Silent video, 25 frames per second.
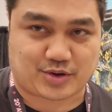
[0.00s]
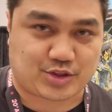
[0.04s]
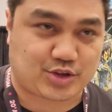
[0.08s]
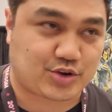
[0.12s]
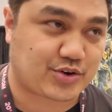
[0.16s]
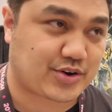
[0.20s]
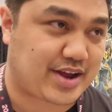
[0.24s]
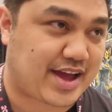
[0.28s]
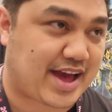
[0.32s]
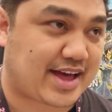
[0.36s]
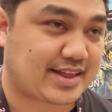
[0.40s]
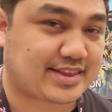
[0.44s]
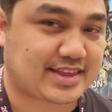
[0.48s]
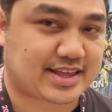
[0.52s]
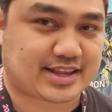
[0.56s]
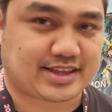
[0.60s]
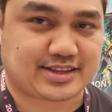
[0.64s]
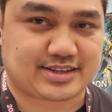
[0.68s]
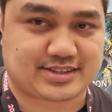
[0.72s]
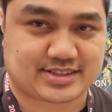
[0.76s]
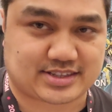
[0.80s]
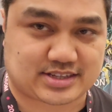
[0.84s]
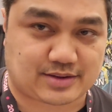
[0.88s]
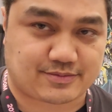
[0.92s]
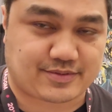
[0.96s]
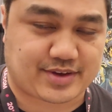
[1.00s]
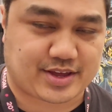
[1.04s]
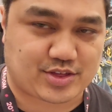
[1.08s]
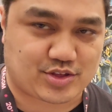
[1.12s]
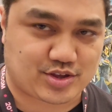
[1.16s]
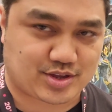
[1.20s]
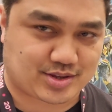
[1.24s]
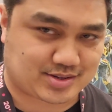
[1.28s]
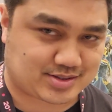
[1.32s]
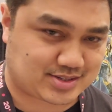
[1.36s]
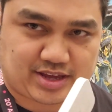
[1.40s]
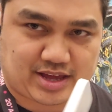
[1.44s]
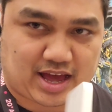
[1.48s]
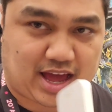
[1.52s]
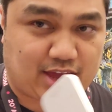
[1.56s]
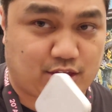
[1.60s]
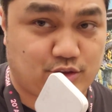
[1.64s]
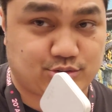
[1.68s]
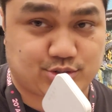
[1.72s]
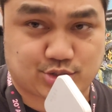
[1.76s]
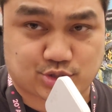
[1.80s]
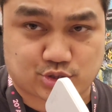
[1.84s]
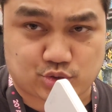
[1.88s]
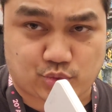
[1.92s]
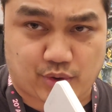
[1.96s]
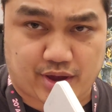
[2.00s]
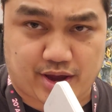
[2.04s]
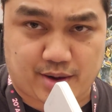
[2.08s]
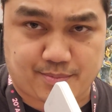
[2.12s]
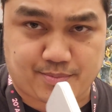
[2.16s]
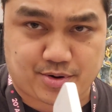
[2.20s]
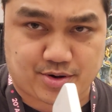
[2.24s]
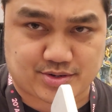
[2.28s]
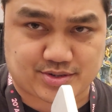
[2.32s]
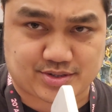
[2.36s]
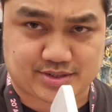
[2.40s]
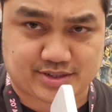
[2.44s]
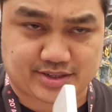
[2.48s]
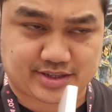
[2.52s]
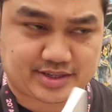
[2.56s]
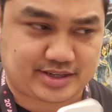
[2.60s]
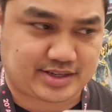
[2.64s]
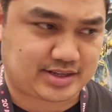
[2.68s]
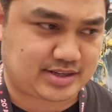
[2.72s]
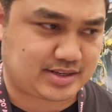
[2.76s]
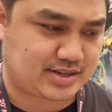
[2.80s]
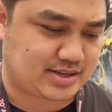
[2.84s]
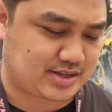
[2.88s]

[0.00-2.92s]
you're at any of these conventions. I use Square personally.